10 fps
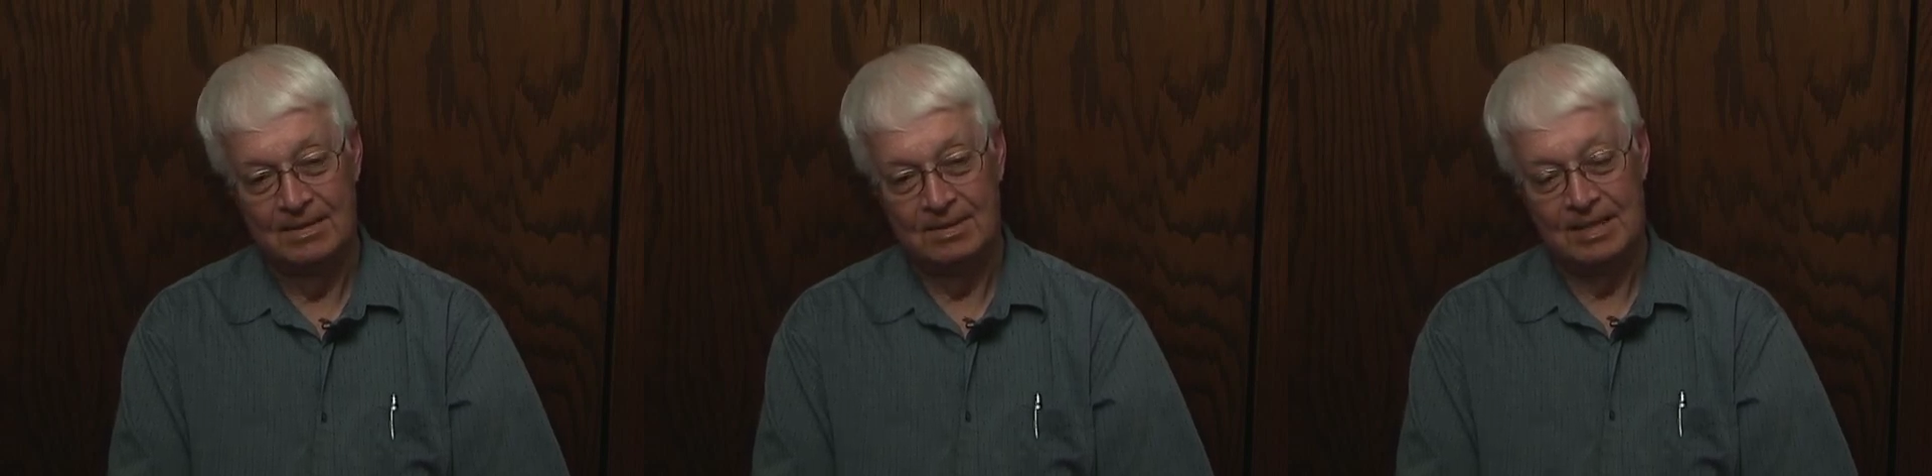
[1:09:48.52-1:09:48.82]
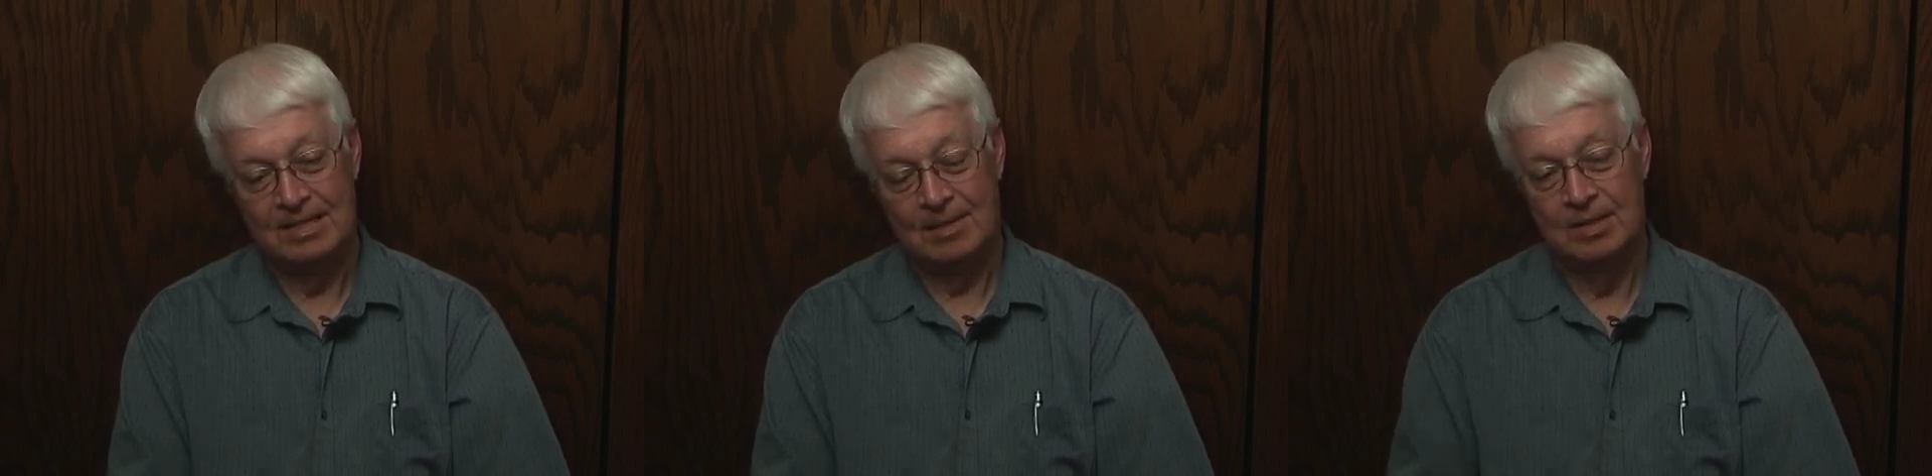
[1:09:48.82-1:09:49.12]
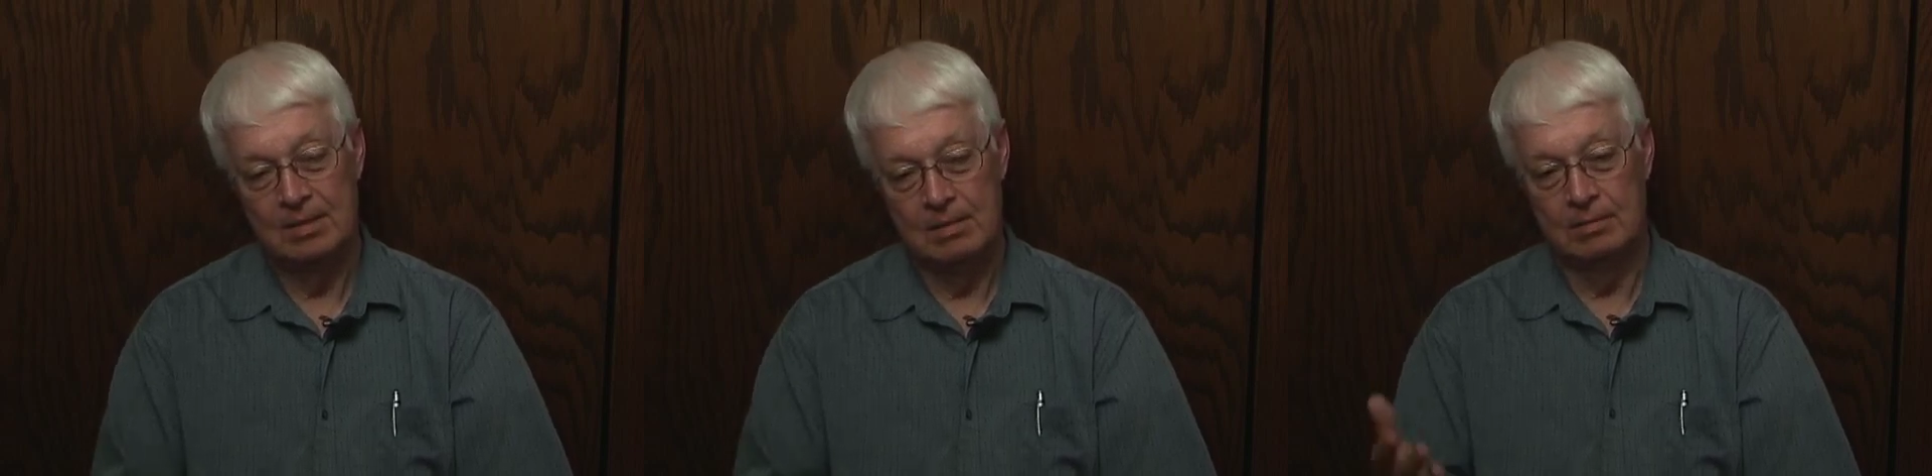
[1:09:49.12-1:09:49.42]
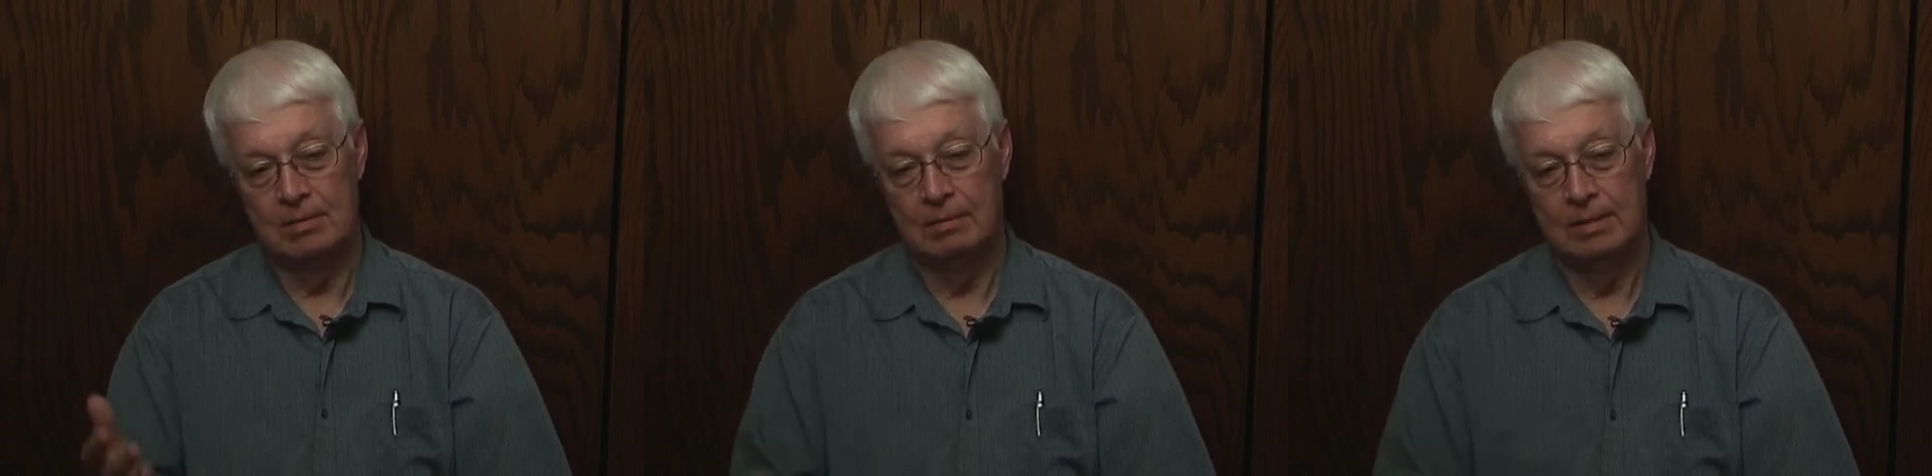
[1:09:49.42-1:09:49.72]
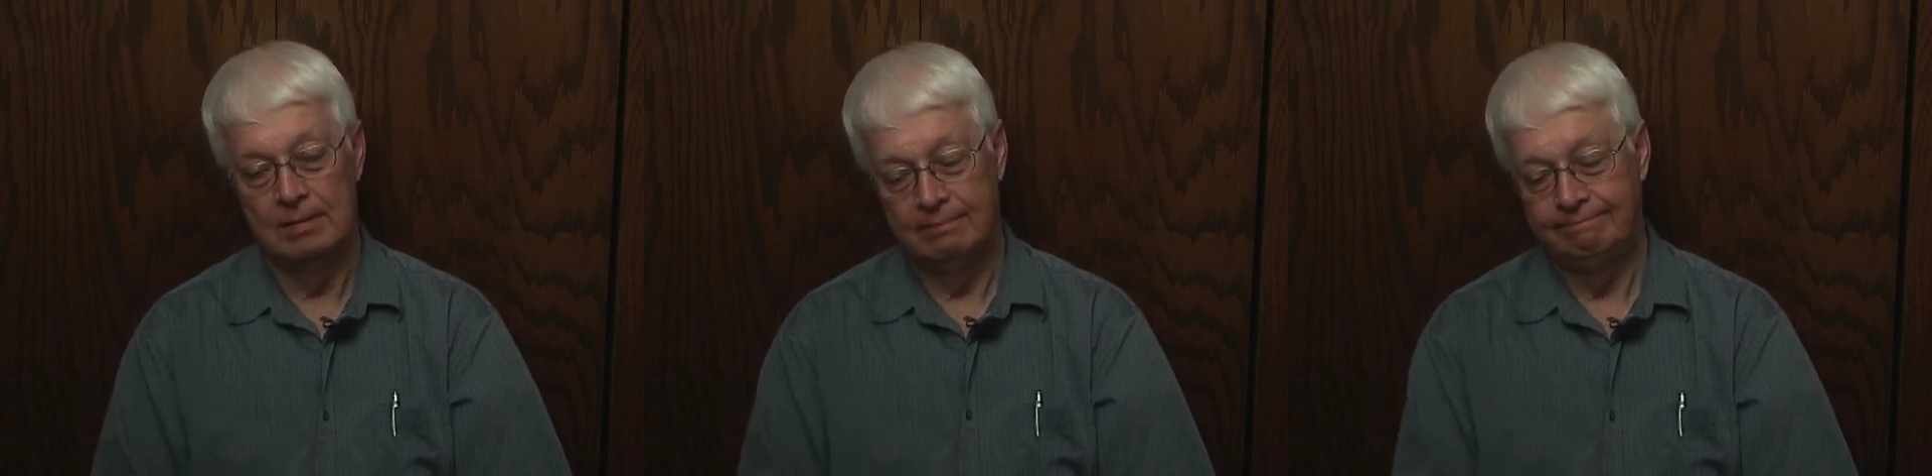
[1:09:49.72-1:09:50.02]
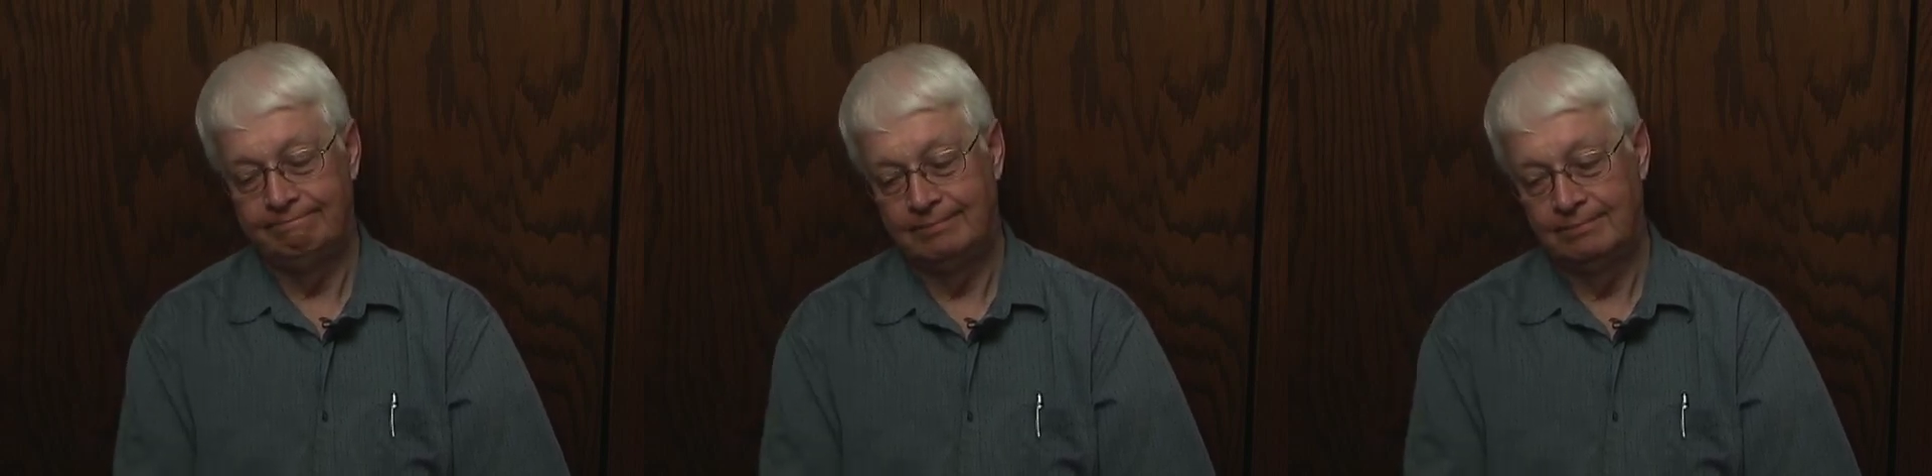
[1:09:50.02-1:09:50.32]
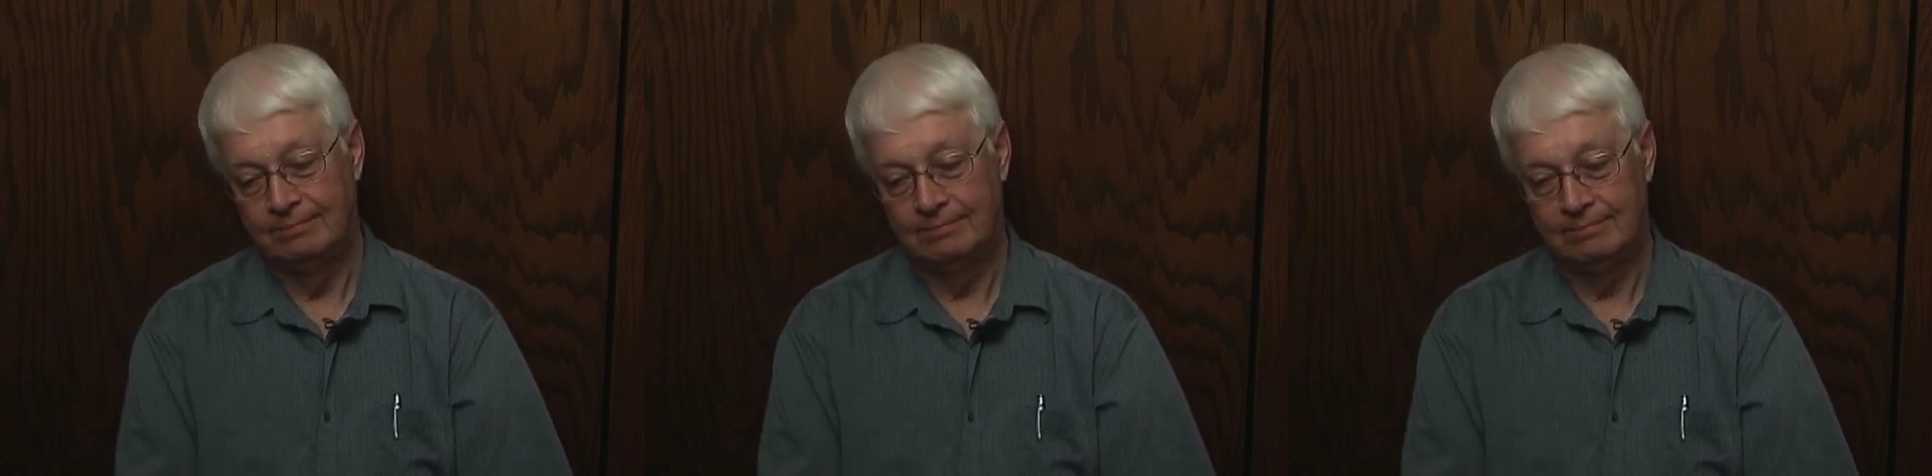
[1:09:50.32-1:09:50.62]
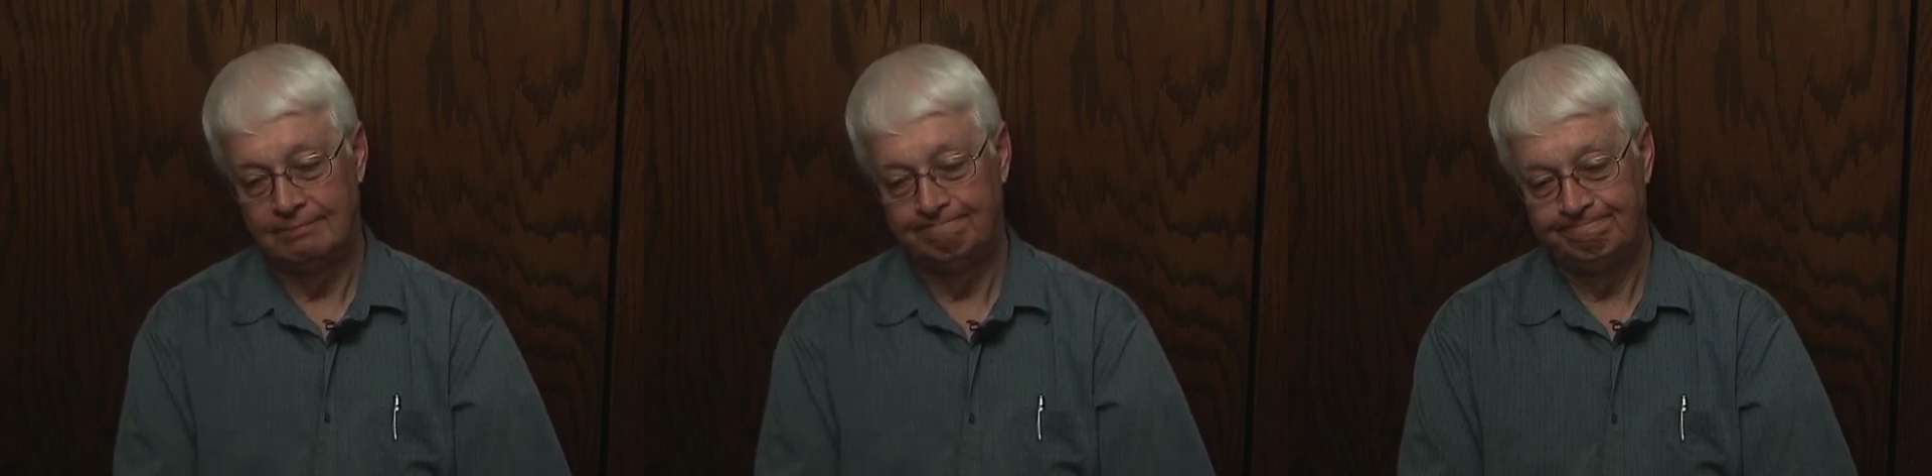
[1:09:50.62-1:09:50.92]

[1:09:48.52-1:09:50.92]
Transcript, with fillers: So that's some of the snow stories. Okay.